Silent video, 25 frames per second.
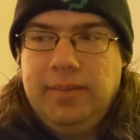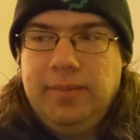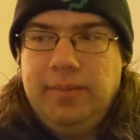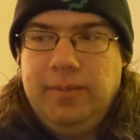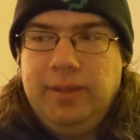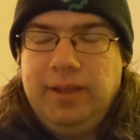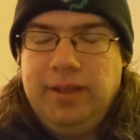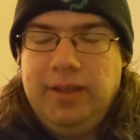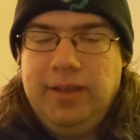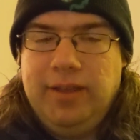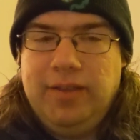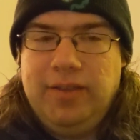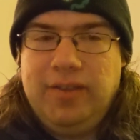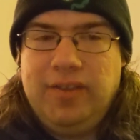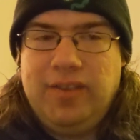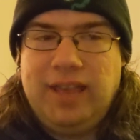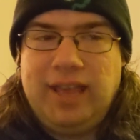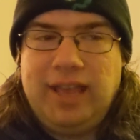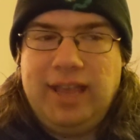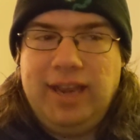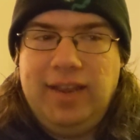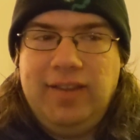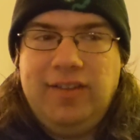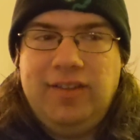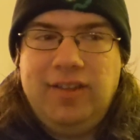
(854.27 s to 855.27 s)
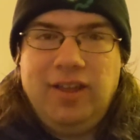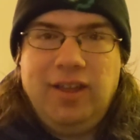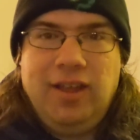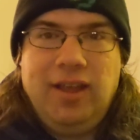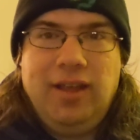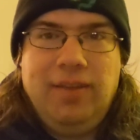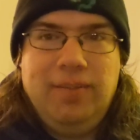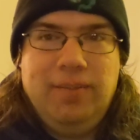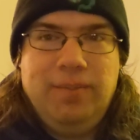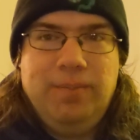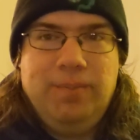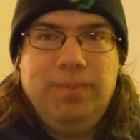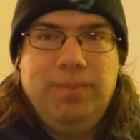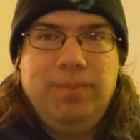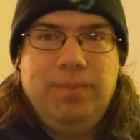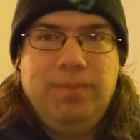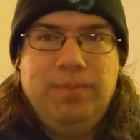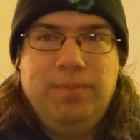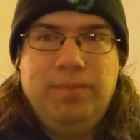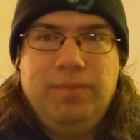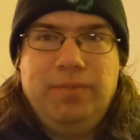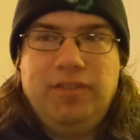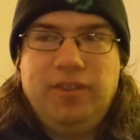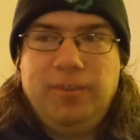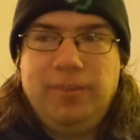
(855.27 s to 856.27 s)
Because anytime
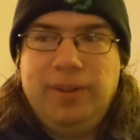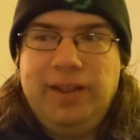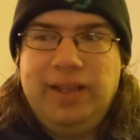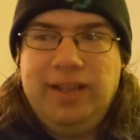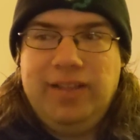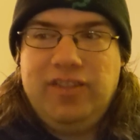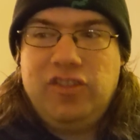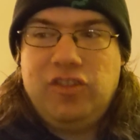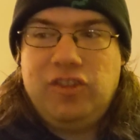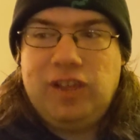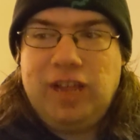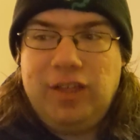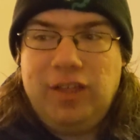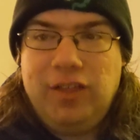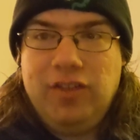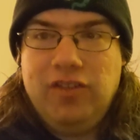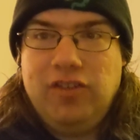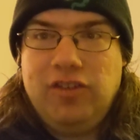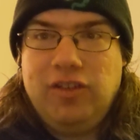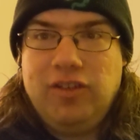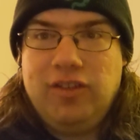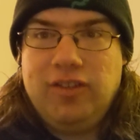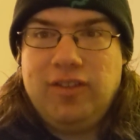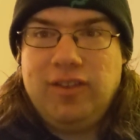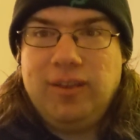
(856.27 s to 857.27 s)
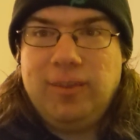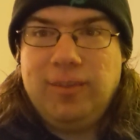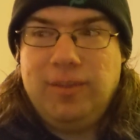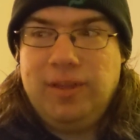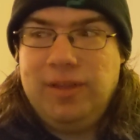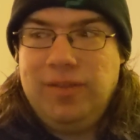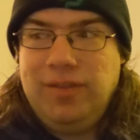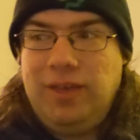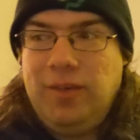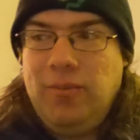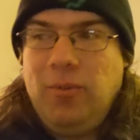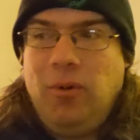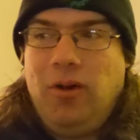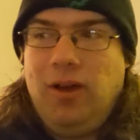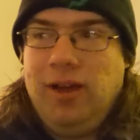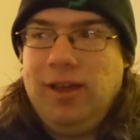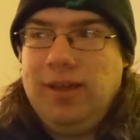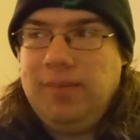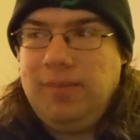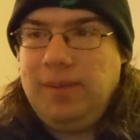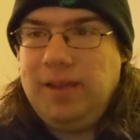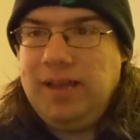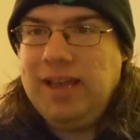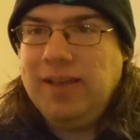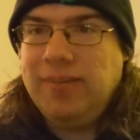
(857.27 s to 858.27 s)
somebody gets challenged on something, they walk
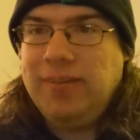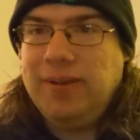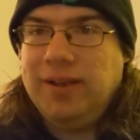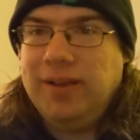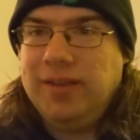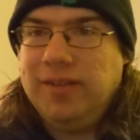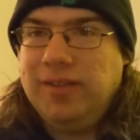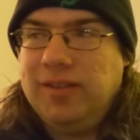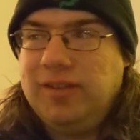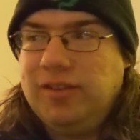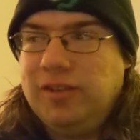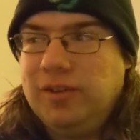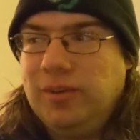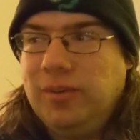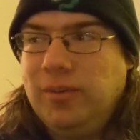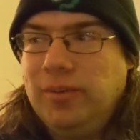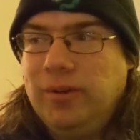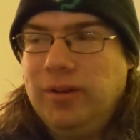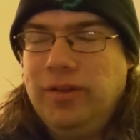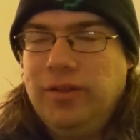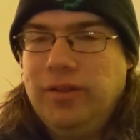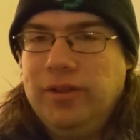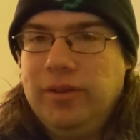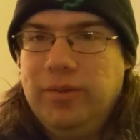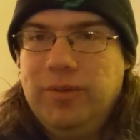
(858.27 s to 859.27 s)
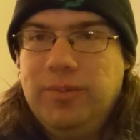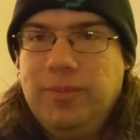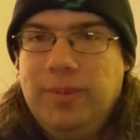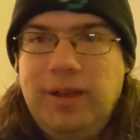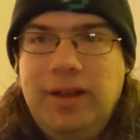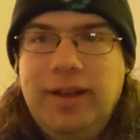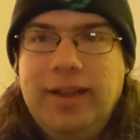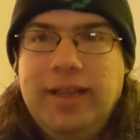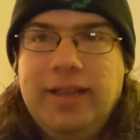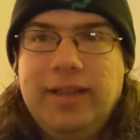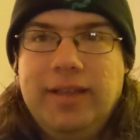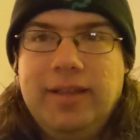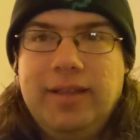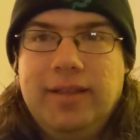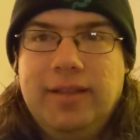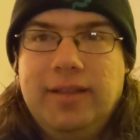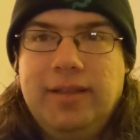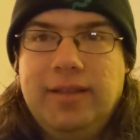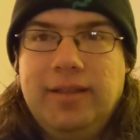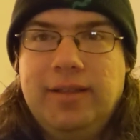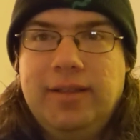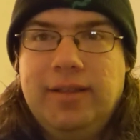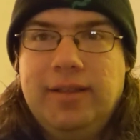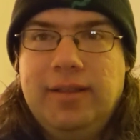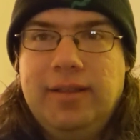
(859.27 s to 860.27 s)
it back because they don't want to lose money.
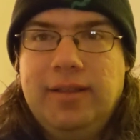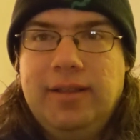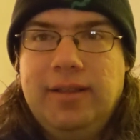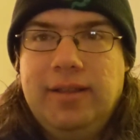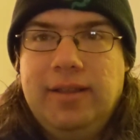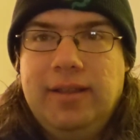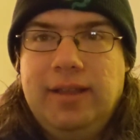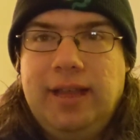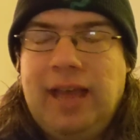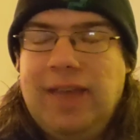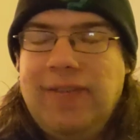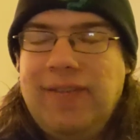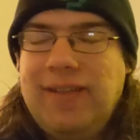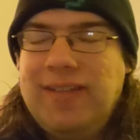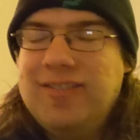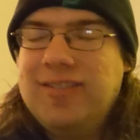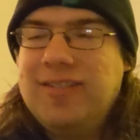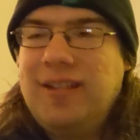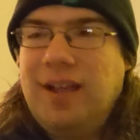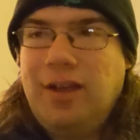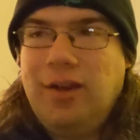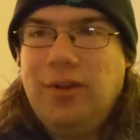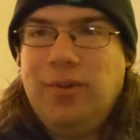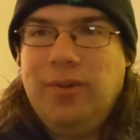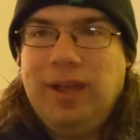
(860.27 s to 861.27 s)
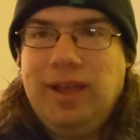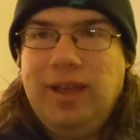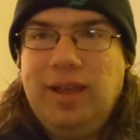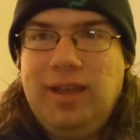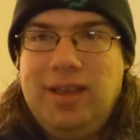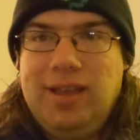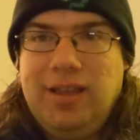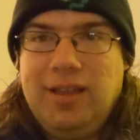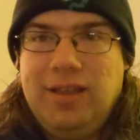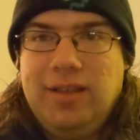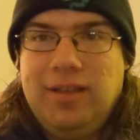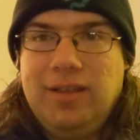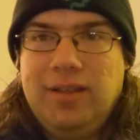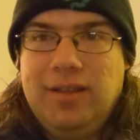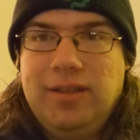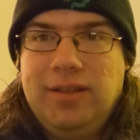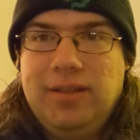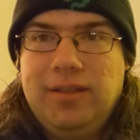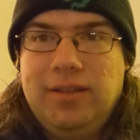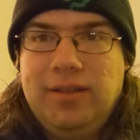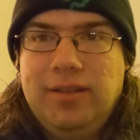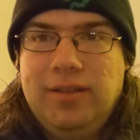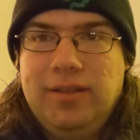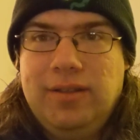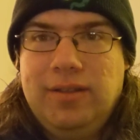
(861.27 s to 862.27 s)
And that's not okay.
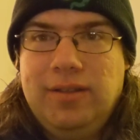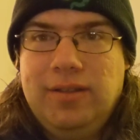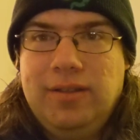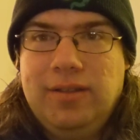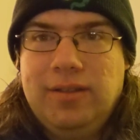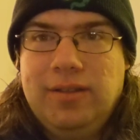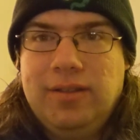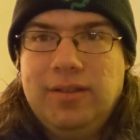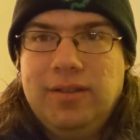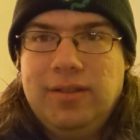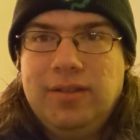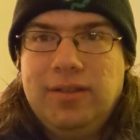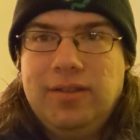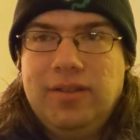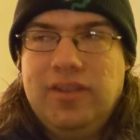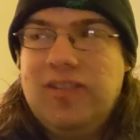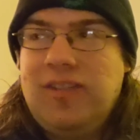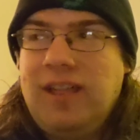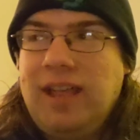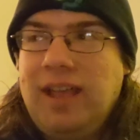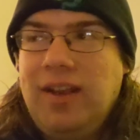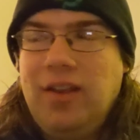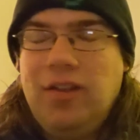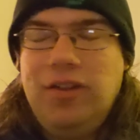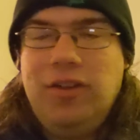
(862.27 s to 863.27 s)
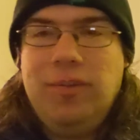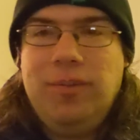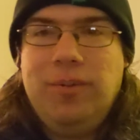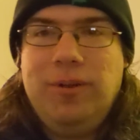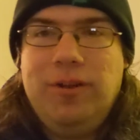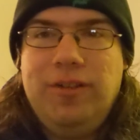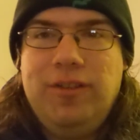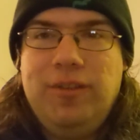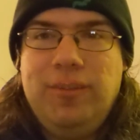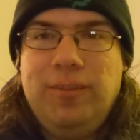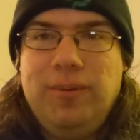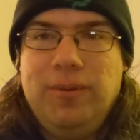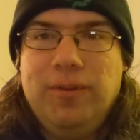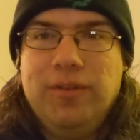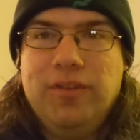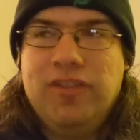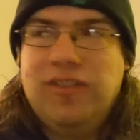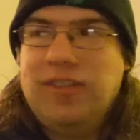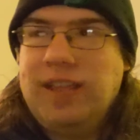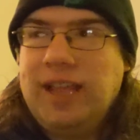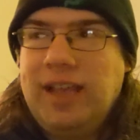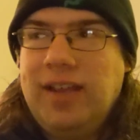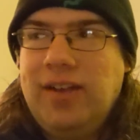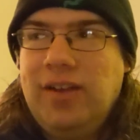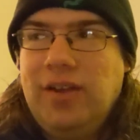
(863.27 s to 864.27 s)
Stand on your principles.
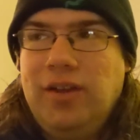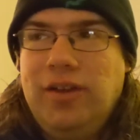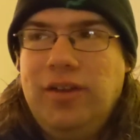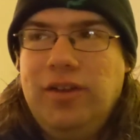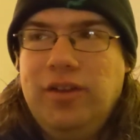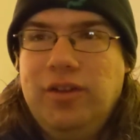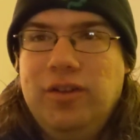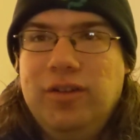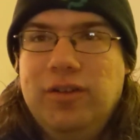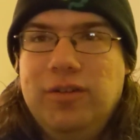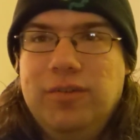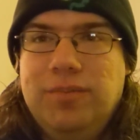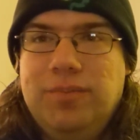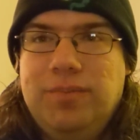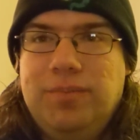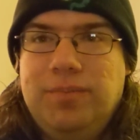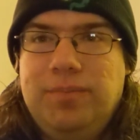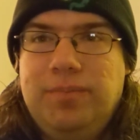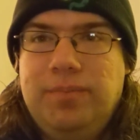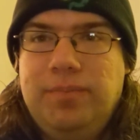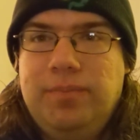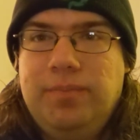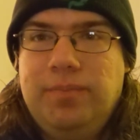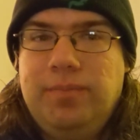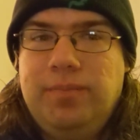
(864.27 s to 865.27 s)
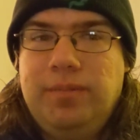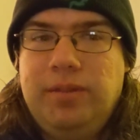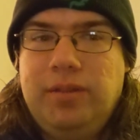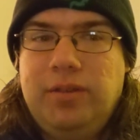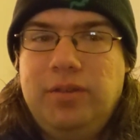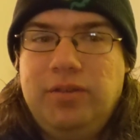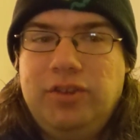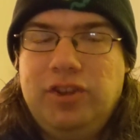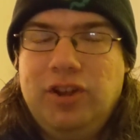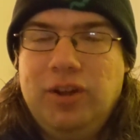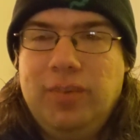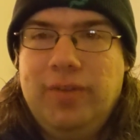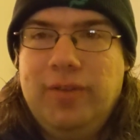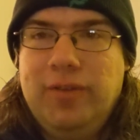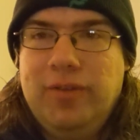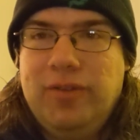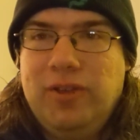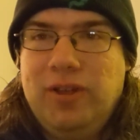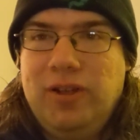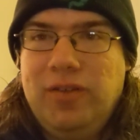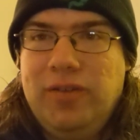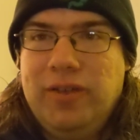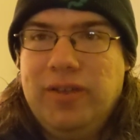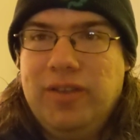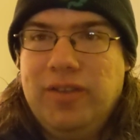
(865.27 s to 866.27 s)
Stand on your terms of
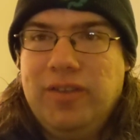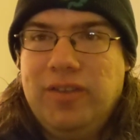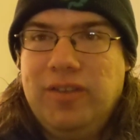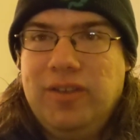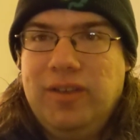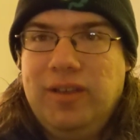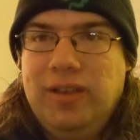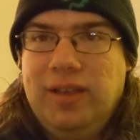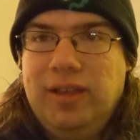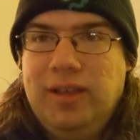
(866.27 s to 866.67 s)
service.